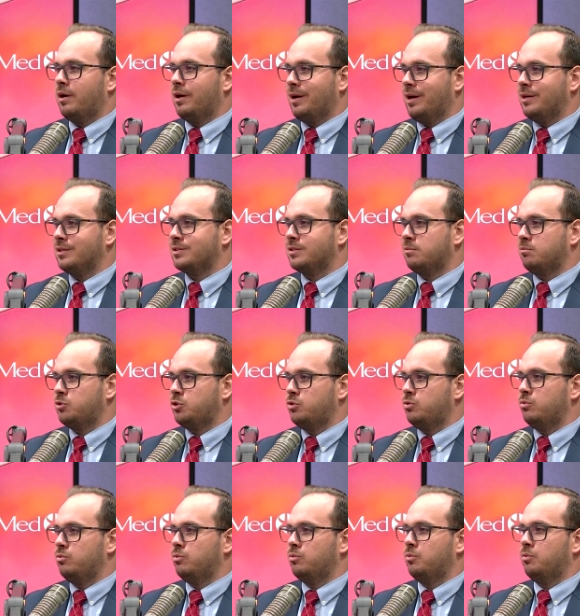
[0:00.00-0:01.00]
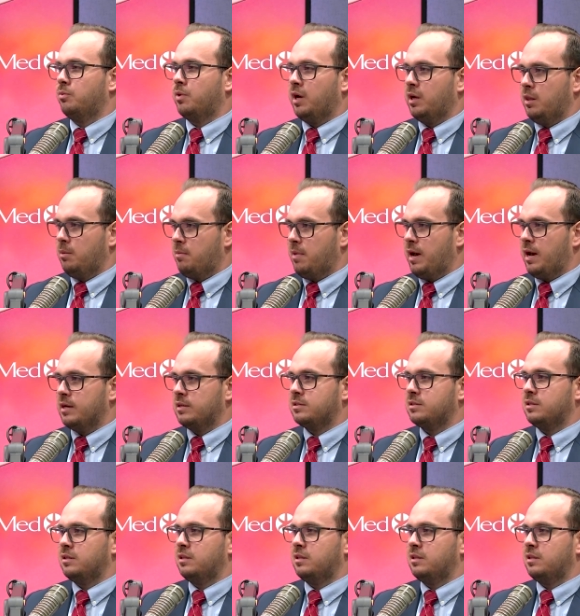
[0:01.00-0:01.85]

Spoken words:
accustomed to wearing the masks,